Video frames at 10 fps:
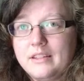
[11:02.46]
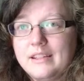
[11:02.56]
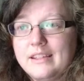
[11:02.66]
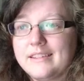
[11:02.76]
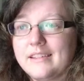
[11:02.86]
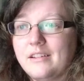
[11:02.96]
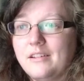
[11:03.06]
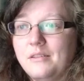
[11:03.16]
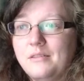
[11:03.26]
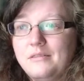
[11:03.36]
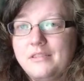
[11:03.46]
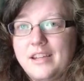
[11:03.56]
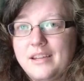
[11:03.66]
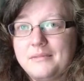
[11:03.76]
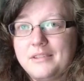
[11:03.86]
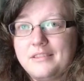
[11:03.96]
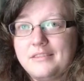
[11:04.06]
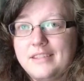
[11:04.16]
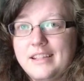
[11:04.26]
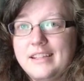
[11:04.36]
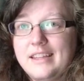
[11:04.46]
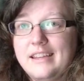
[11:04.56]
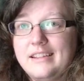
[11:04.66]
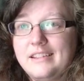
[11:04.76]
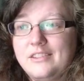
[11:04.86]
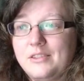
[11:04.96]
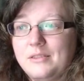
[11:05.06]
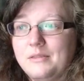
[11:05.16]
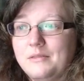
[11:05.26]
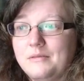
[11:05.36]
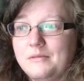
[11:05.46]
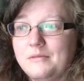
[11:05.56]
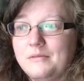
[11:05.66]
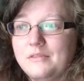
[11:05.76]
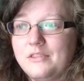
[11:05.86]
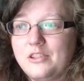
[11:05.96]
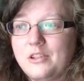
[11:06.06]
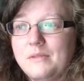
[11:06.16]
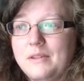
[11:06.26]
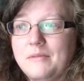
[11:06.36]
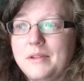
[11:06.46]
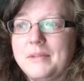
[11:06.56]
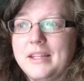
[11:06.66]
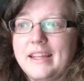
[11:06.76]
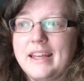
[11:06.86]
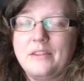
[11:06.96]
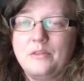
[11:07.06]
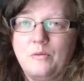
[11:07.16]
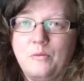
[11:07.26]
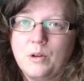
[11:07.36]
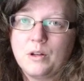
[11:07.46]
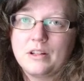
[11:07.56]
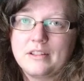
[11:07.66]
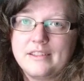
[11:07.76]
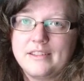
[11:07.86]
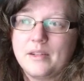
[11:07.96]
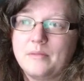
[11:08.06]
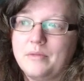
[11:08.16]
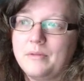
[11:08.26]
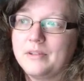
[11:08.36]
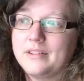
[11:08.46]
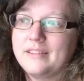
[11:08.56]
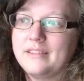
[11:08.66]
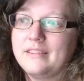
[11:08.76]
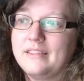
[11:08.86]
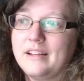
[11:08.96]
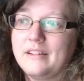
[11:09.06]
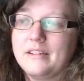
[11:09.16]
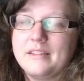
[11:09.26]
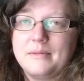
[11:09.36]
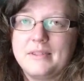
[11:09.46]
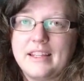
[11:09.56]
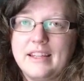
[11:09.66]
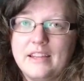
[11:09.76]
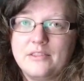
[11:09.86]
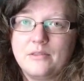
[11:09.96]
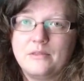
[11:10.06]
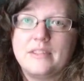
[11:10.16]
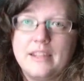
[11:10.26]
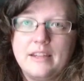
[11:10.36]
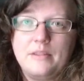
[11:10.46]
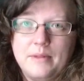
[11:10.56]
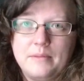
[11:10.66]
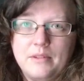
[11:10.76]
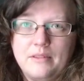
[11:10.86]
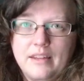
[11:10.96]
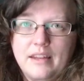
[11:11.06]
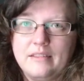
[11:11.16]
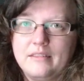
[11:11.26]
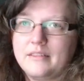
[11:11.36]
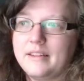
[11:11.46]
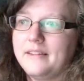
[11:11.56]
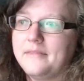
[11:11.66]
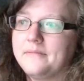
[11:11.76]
is a whole chapter dedicated to showing women how to work to support their husbands and household, to help him do that. Okay?